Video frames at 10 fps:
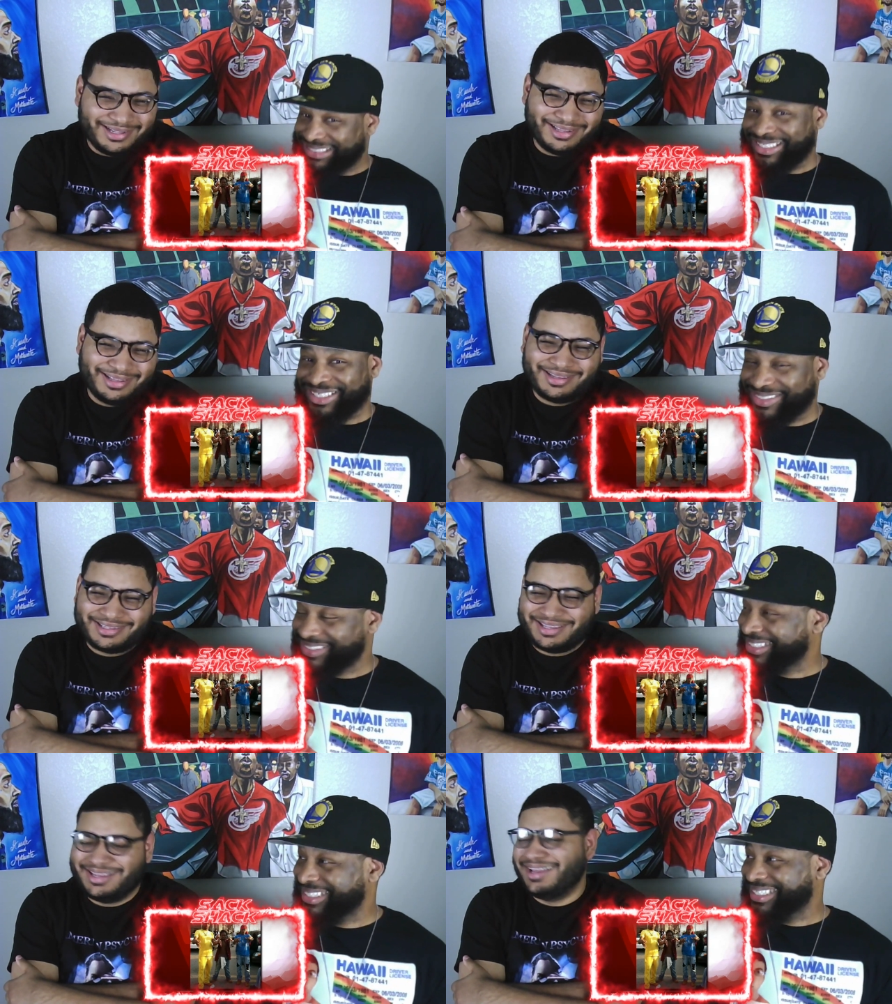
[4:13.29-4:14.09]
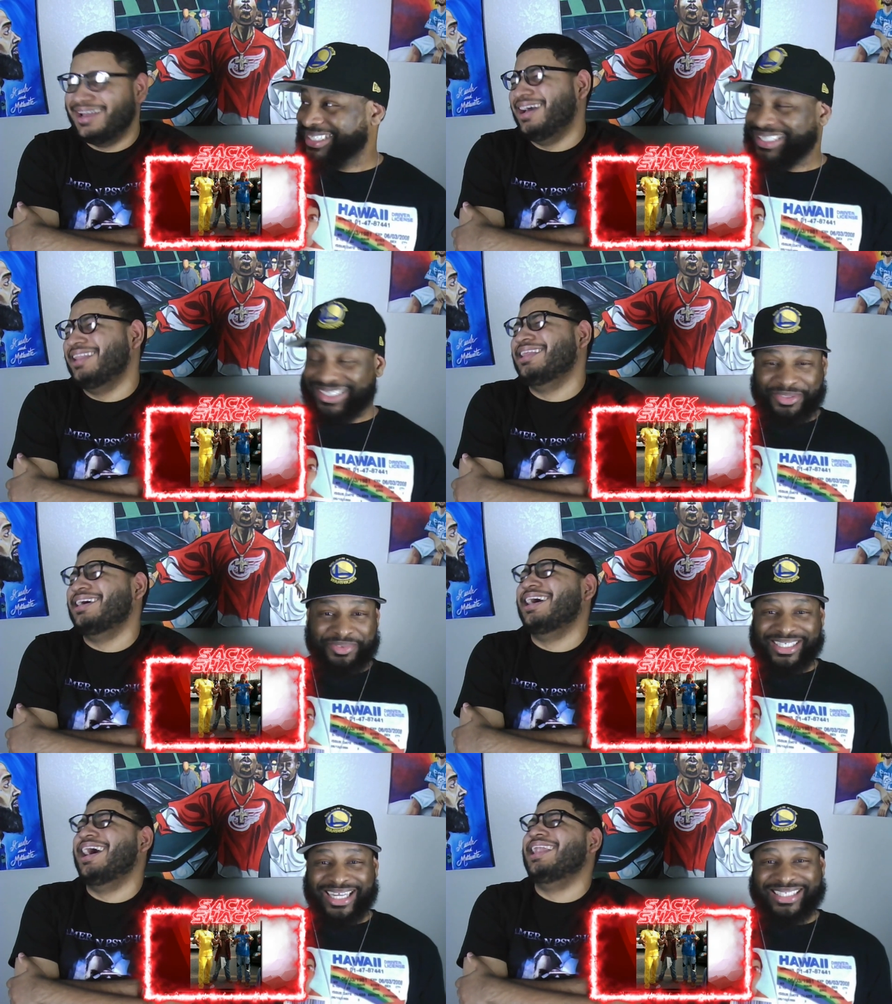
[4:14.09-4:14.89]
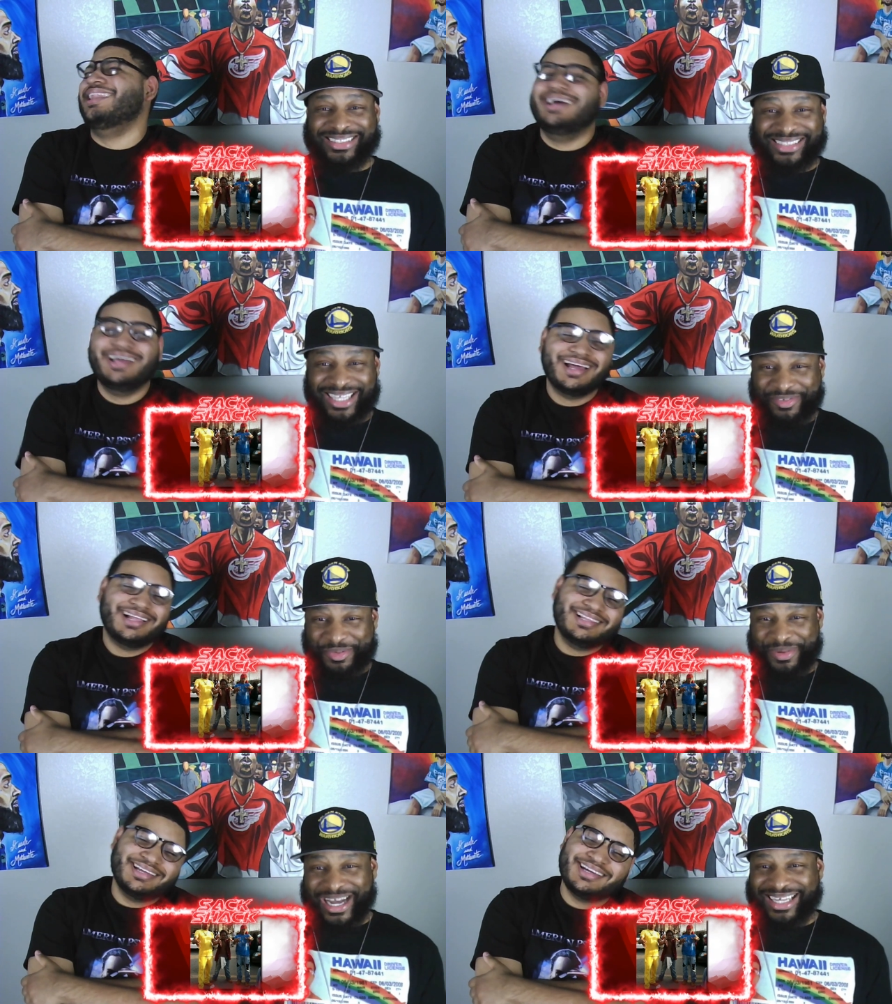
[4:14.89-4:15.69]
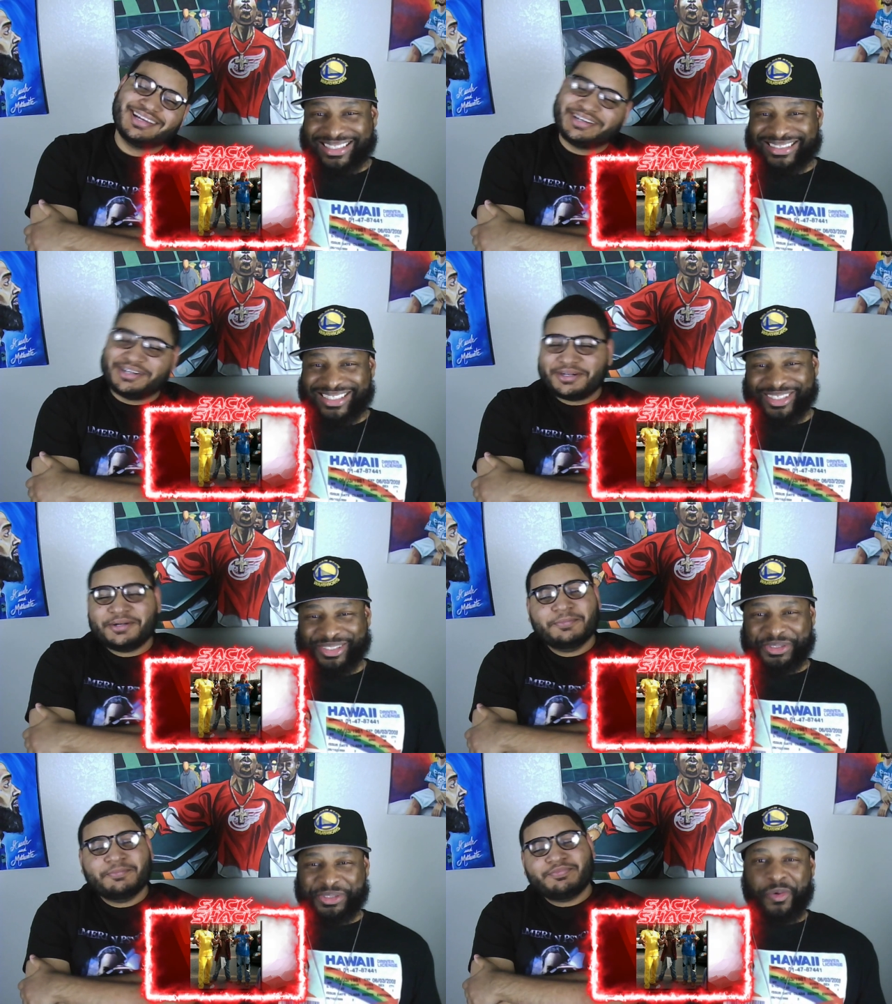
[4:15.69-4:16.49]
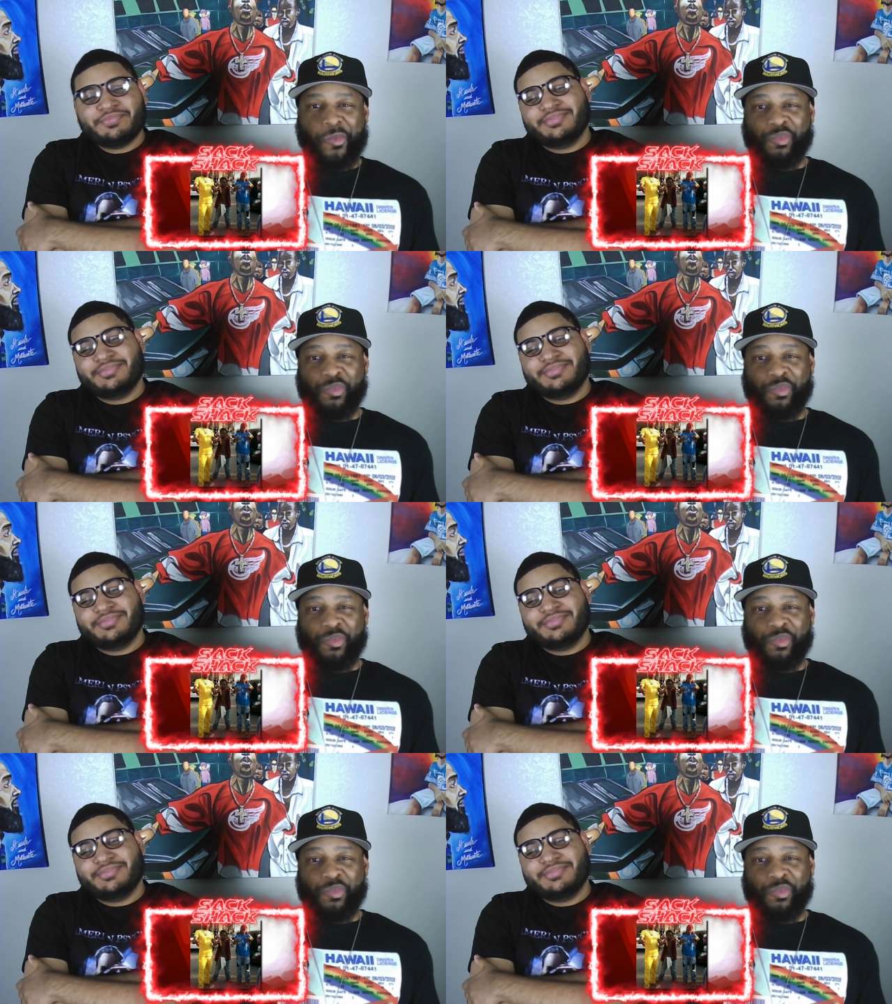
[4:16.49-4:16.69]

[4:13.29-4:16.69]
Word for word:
Speaker 1: though. Motherfucker got seven bodies though.